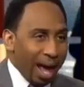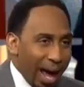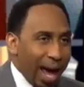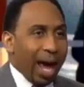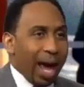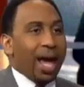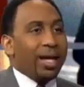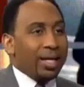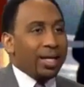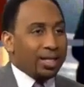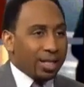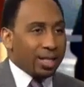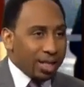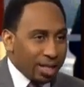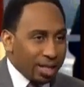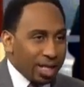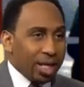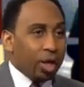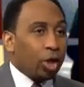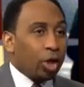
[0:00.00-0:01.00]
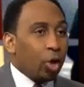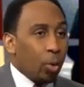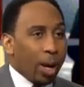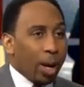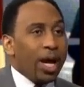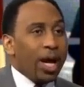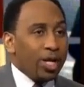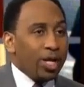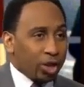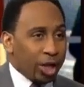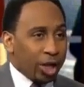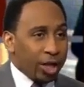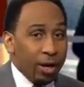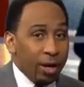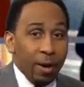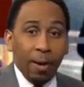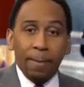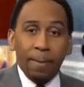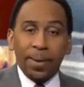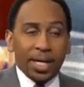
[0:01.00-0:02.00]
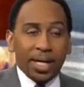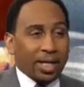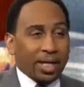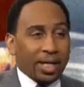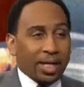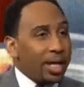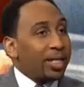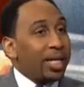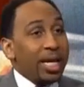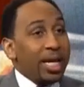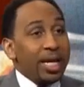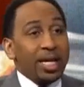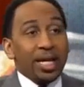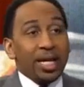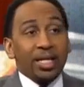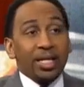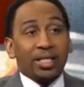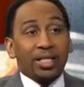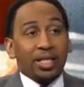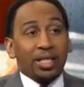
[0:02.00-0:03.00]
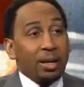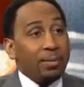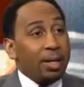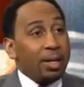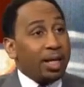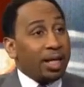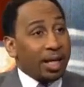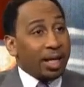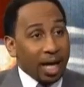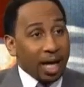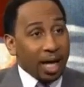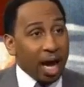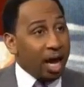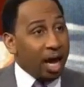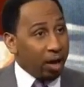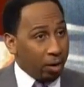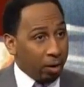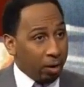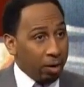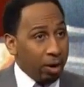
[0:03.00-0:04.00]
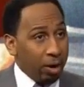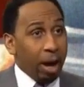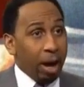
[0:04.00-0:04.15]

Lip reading: added to the equation because he didn't seem to care